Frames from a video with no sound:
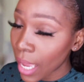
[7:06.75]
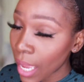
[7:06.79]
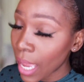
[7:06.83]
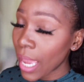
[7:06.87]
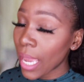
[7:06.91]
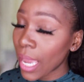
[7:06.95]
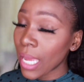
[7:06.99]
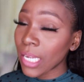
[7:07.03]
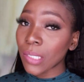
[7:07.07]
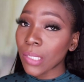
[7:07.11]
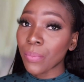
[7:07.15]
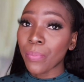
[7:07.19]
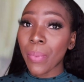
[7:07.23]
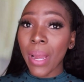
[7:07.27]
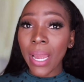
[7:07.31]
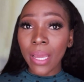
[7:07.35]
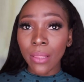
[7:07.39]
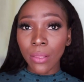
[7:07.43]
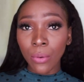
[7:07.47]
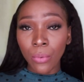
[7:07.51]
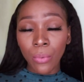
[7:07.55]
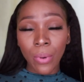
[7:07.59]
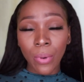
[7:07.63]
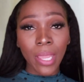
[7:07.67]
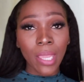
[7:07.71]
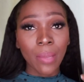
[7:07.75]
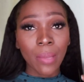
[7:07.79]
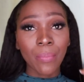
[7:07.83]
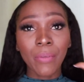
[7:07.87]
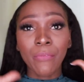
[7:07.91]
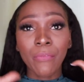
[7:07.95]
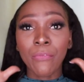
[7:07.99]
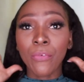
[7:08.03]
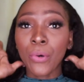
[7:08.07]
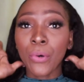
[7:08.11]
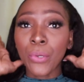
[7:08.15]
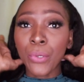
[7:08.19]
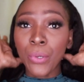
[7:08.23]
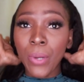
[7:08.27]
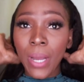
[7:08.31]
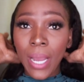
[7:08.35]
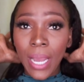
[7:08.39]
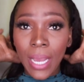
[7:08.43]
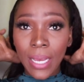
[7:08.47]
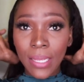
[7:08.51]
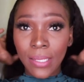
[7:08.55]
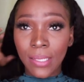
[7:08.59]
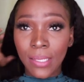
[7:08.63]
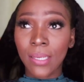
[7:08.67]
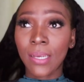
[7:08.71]
And by the way, before you
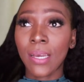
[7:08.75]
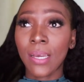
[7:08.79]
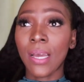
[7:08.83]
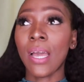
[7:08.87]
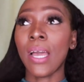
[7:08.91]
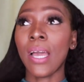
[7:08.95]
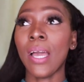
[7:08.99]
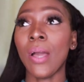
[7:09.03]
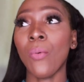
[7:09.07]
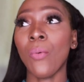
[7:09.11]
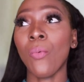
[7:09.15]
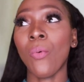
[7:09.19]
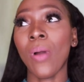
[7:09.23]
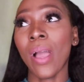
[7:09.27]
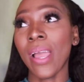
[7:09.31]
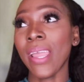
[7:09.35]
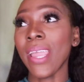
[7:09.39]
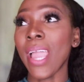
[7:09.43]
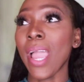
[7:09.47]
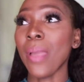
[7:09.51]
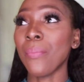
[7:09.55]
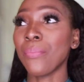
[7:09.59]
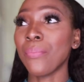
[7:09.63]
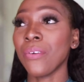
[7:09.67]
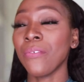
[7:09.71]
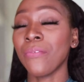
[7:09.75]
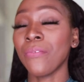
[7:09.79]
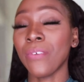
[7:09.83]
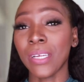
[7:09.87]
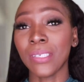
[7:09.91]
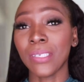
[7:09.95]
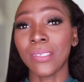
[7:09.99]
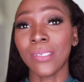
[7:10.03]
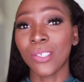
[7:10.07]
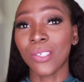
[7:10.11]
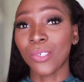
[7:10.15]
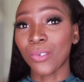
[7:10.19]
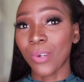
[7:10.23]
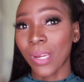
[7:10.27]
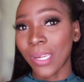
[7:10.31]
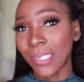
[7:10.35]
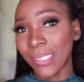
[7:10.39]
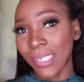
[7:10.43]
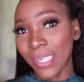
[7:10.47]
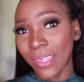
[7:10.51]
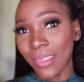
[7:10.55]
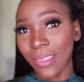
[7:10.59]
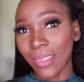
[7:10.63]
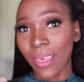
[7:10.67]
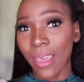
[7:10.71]
ask why I prefer to
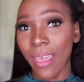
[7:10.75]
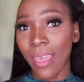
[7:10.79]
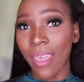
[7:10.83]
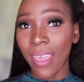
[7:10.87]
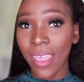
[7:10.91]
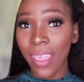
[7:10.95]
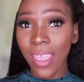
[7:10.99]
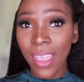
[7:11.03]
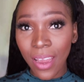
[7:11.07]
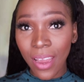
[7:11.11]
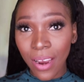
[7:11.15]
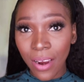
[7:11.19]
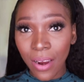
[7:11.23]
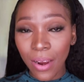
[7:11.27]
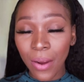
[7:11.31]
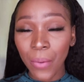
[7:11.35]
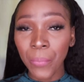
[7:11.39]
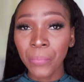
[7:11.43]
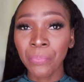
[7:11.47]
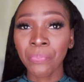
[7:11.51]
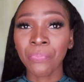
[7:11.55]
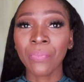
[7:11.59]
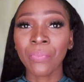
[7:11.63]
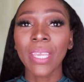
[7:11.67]
straighten the hair,